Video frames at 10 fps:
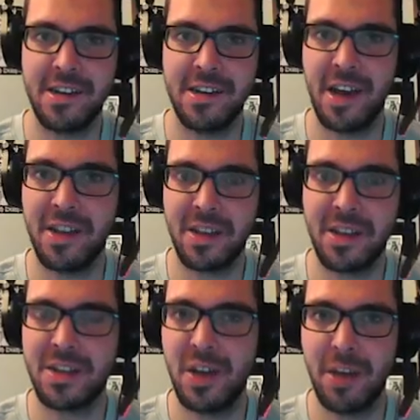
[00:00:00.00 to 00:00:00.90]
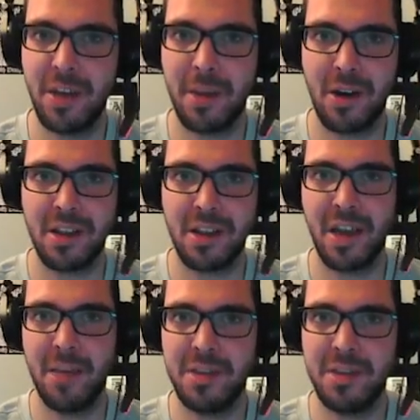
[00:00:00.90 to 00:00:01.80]
I think that's how you get better at the
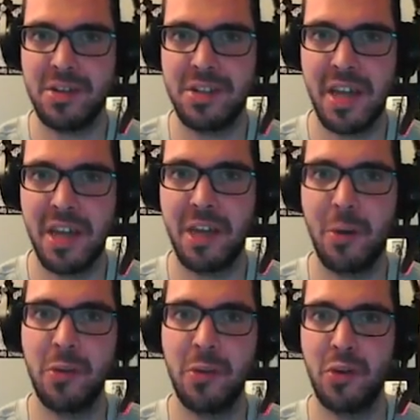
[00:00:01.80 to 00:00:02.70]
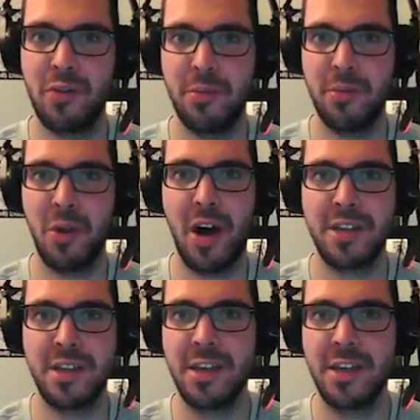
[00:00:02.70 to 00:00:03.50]
game, is just taking what you learned from the loss